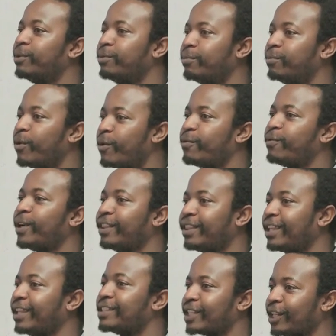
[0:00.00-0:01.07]
more fun
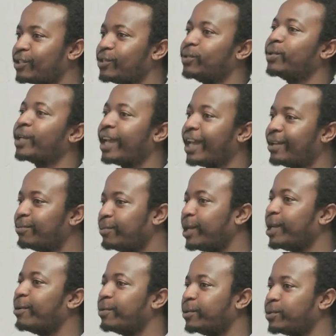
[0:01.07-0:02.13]
things that you can
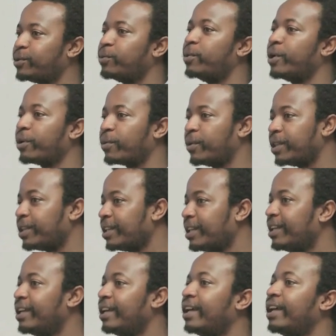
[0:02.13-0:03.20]
be able to work with.
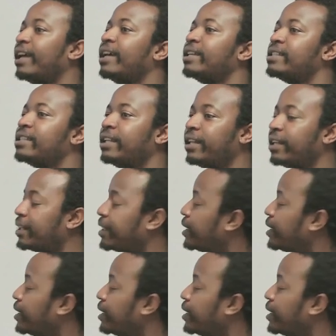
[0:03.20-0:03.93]
As in,